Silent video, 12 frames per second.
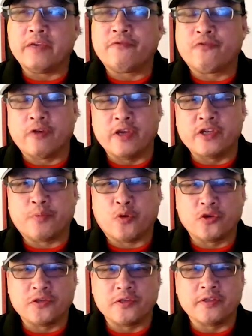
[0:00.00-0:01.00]
For each
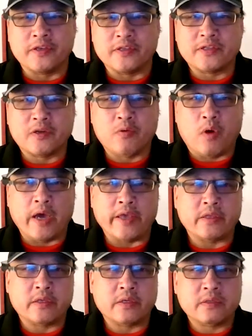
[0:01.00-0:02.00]
person, it's
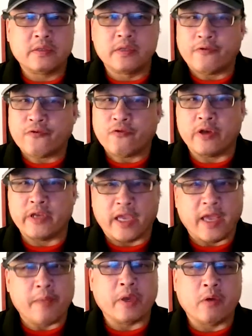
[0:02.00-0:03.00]
quite different. It
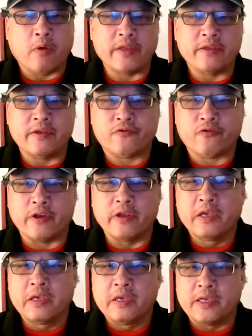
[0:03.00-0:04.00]
can be quite different.
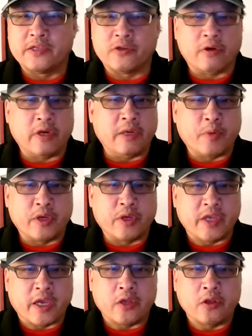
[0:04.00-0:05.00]
Is there any
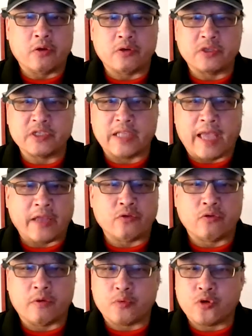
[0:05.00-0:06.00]
particular slant
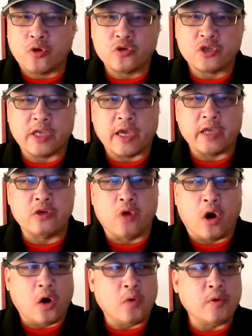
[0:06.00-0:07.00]
or approach that you
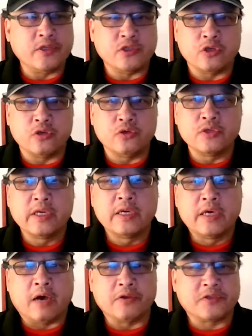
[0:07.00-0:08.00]
always use
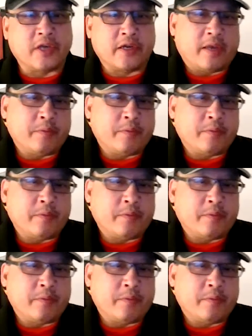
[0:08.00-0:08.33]
outside?